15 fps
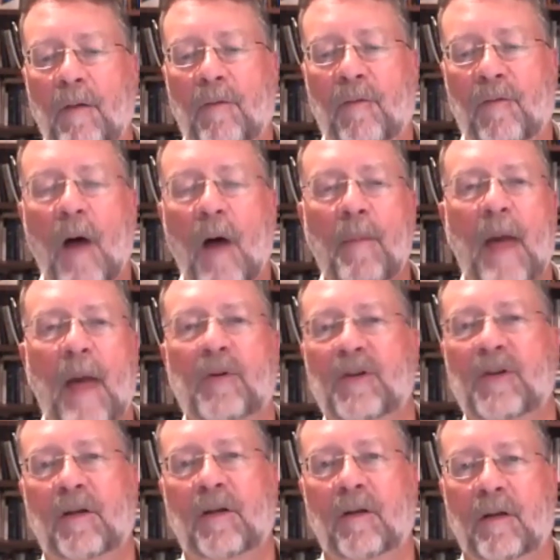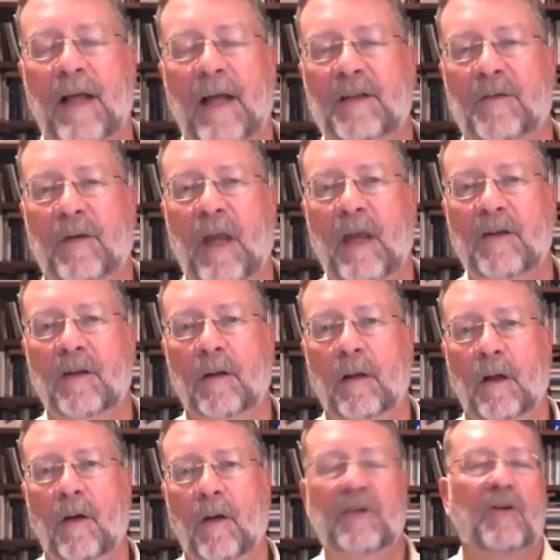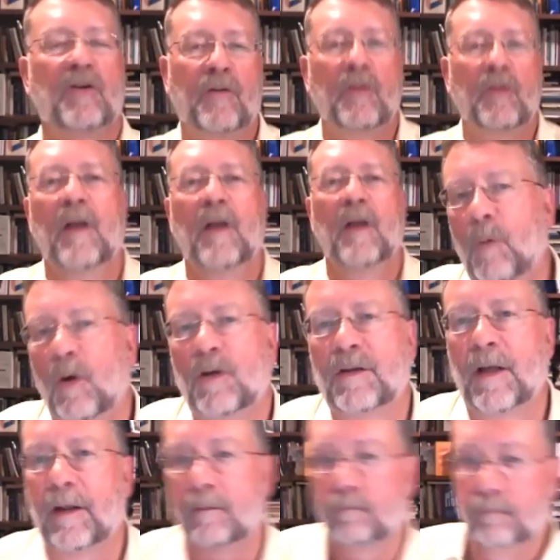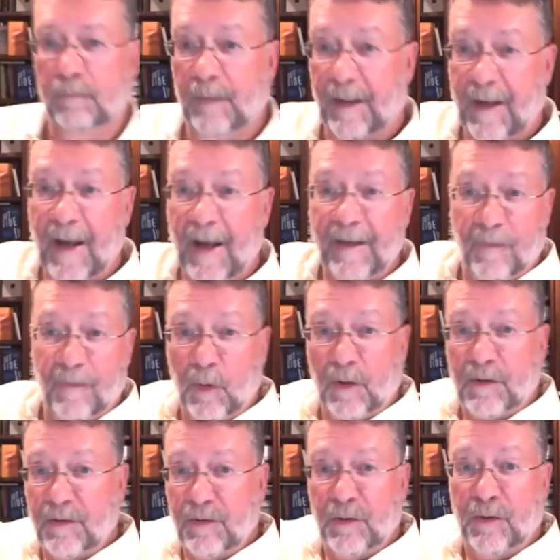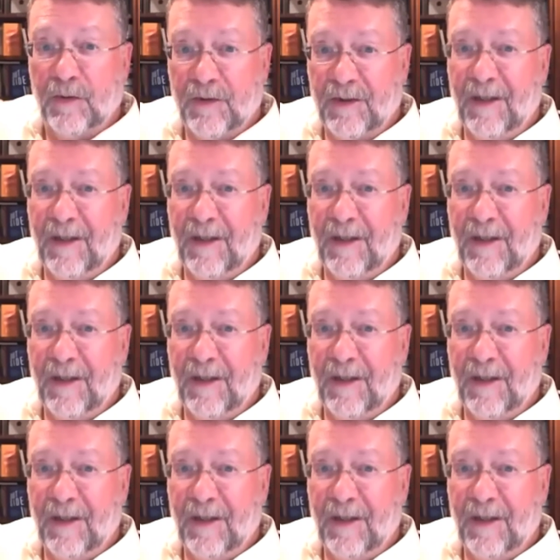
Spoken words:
from that particular classification. Right. So if you love books like I love books, as you can see